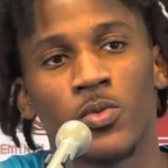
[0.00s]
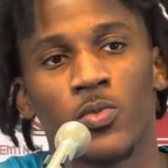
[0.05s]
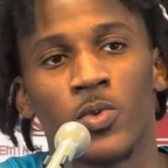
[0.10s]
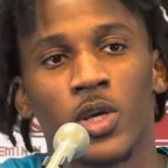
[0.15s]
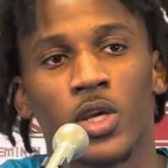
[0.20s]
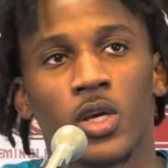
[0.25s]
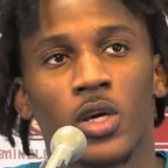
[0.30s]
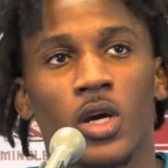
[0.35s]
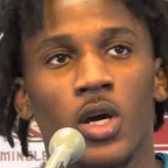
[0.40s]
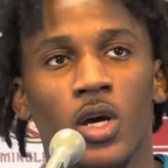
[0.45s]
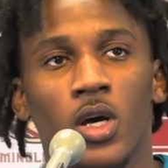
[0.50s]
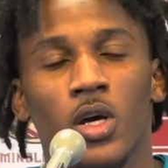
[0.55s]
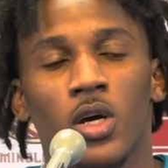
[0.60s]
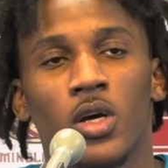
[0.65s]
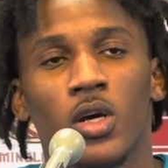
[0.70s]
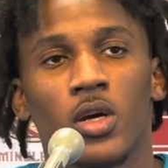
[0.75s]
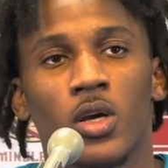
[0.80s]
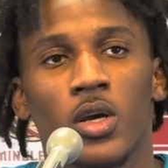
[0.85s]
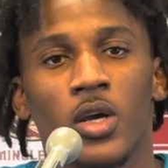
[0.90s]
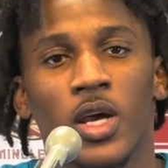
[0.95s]
could
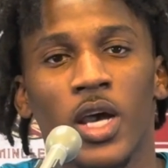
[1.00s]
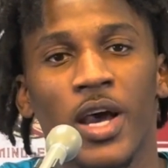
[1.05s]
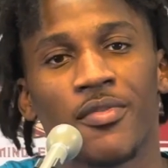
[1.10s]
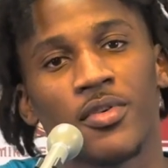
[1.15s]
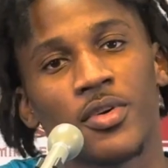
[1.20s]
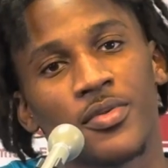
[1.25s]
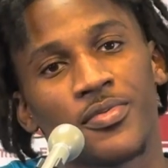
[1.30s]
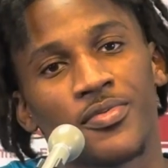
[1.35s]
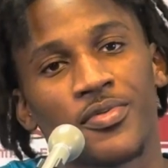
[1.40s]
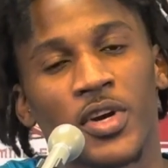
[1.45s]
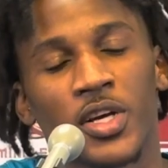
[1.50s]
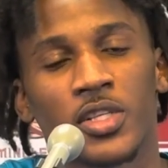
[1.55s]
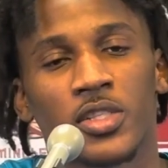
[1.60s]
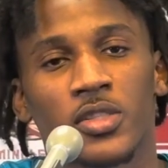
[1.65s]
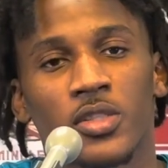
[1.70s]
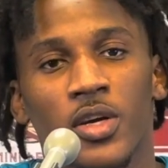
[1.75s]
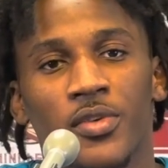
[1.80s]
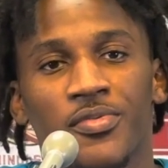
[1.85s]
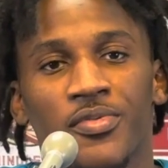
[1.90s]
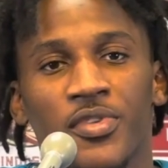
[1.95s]
have a
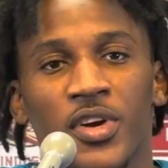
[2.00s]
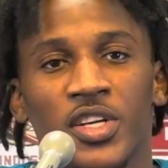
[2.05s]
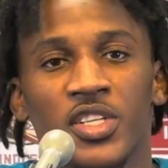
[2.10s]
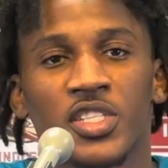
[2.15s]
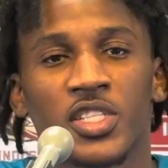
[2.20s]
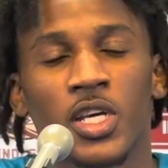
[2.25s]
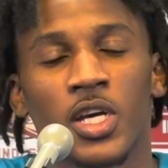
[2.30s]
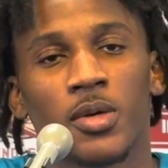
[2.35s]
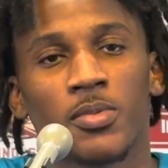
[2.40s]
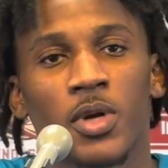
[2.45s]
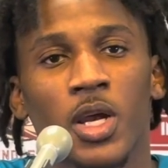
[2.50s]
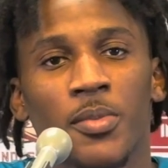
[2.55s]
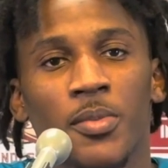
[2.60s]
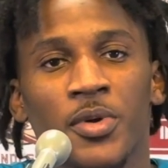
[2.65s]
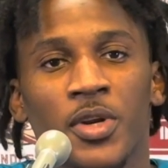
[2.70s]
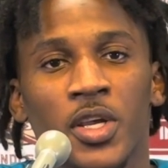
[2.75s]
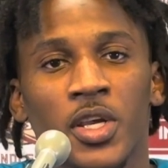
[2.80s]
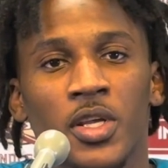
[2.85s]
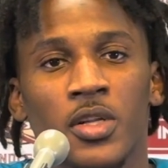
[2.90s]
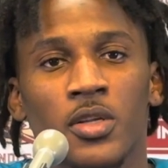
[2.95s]
fresh sub coming
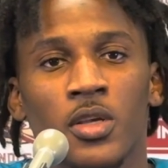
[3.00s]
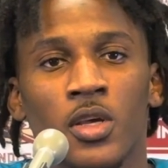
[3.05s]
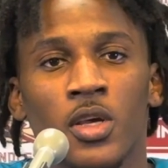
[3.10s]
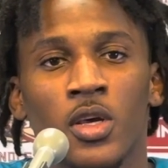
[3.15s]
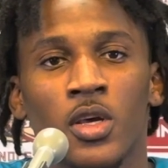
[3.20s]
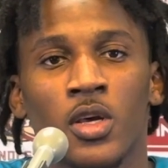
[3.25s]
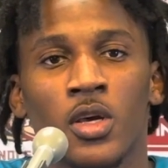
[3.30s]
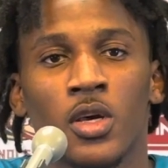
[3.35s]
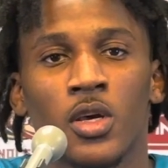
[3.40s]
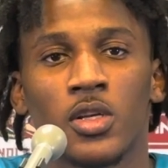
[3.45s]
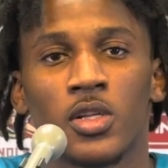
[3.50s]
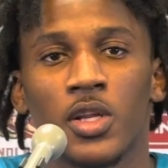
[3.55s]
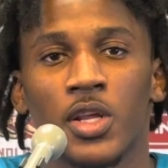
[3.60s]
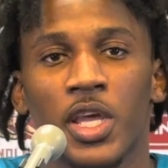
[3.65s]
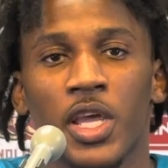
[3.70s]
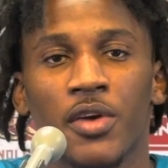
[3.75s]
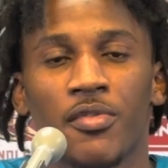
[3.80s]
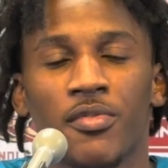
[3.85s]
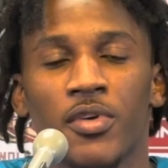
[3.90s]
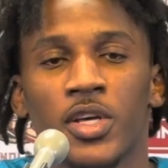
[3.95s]
in and
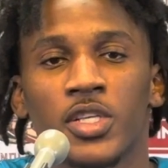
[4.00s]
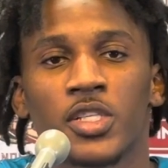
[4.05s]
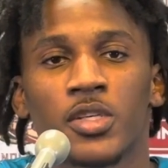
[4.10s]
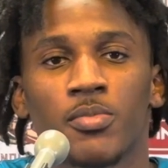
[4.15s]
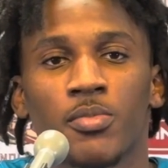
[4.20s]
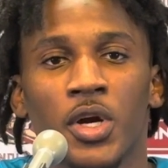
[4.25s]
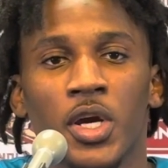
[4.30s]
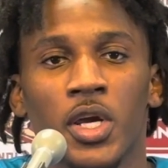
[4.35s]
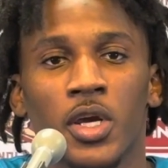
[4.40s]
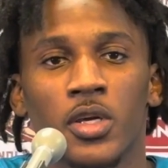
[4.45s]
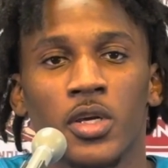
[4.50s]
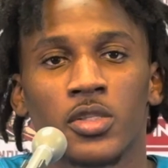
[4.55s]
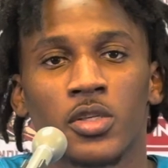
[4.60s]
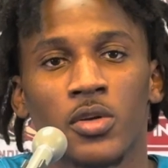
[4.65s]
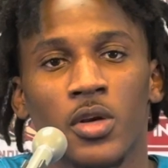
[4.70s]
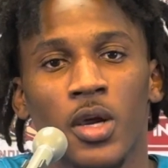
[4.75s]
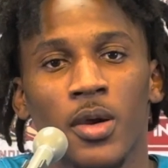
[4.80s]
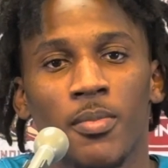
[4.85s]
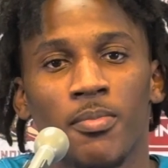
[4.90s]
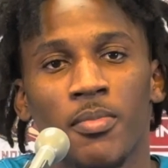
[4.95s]
give us a break so
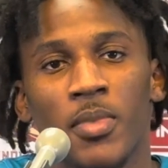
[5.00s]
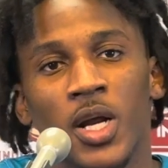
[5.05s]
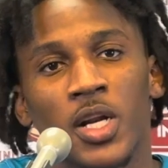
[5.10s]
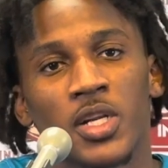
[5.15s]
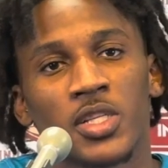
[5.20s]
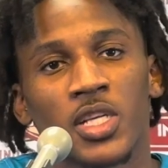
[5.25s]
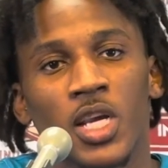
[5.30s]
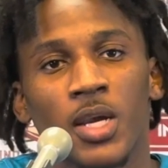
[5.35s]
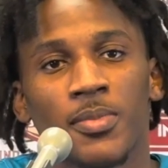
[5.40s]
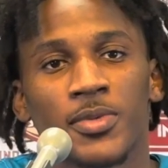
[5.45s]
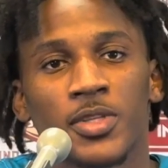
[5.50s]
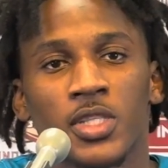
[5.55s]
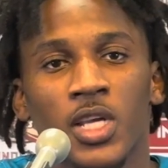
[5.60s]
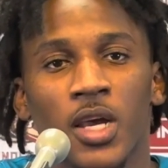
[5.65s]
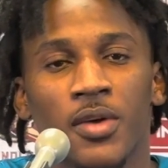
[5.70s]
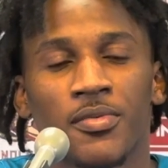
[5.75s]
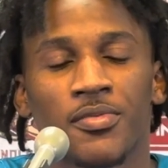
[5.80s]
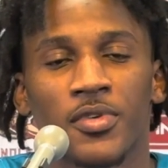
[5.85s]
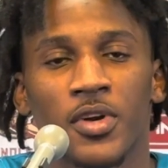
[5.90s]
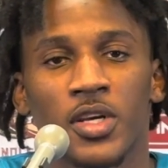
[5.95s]
that by the time it's
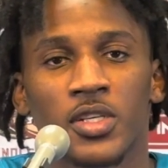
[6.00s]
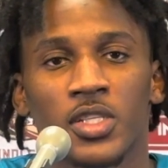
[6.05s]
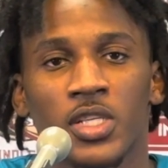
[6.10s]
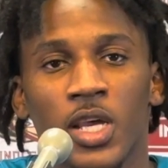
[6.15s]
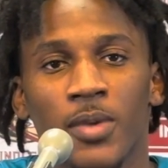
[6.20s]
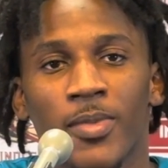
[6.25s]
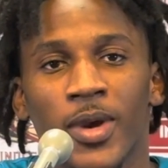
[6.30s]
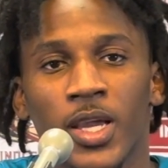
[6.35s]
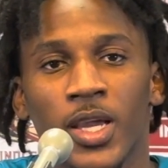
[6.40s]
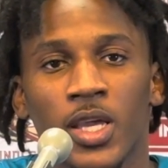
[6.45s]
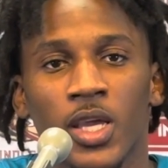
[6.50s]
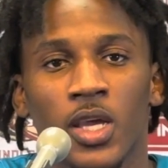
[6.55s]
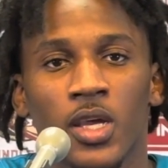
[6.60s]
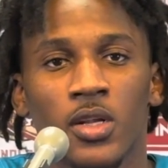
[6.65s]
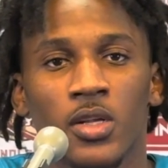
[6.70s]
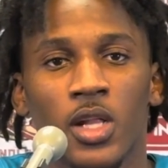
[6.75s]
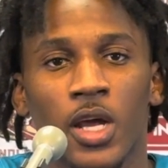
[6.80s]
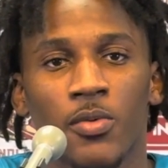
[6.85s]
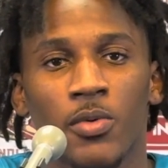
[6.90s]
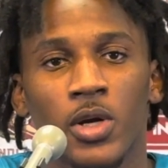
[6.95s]
time for us to get back
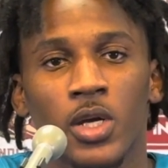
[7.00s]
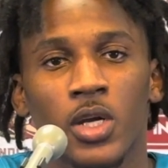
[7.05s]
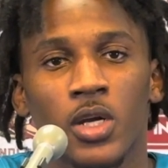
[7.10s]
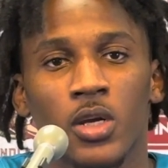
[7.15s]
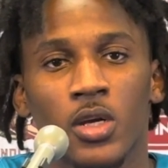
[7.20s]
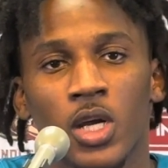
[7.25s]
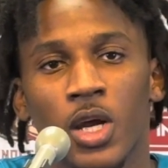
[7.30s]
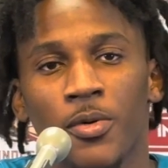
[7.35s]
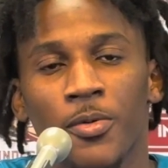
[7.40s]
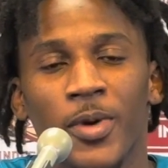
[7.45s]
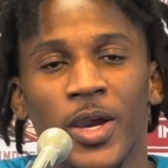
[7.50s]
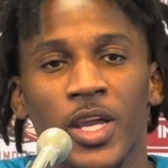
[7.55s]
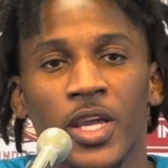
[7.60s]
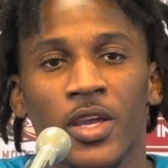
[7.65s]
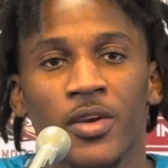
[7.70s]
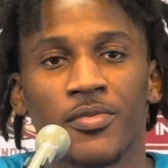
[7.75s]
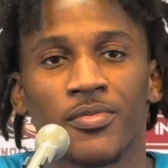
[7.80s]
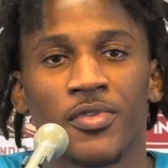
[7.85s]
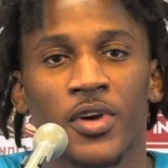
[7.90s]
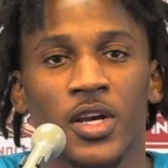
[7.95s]
in, like we're coming back in
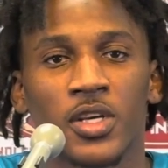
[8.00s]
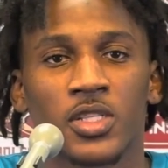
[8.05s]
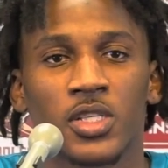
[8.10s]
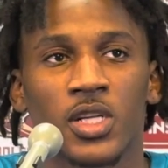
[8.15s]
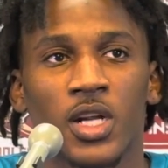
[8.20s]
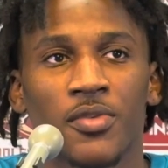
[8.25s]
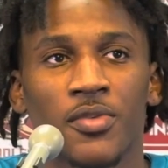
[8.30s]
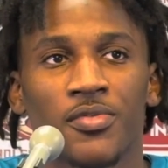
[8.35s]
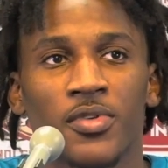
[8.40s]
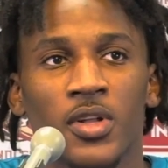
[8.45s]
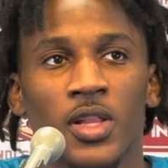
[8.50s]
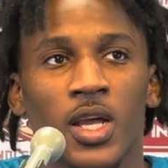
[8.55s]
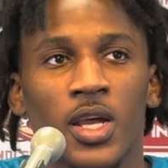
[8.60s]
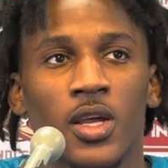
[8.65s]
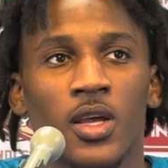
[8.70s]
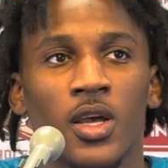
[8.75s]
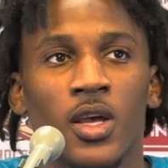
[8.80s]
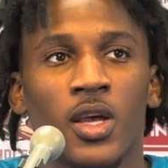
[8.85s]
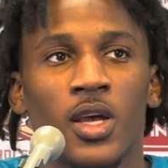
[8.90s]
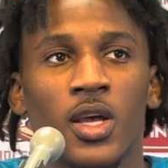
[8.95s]
fresh. And I feel like
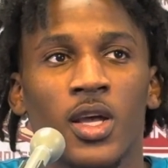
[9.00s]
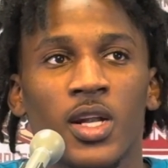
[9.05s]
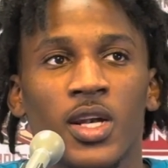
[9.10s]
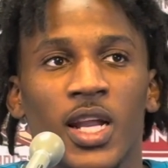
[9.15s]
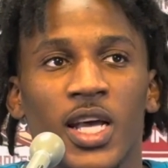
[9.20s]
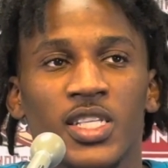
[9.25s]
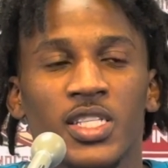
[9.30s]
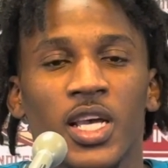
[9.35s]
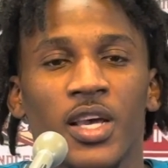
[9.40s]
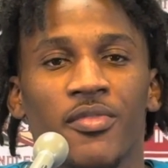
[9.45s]
that's an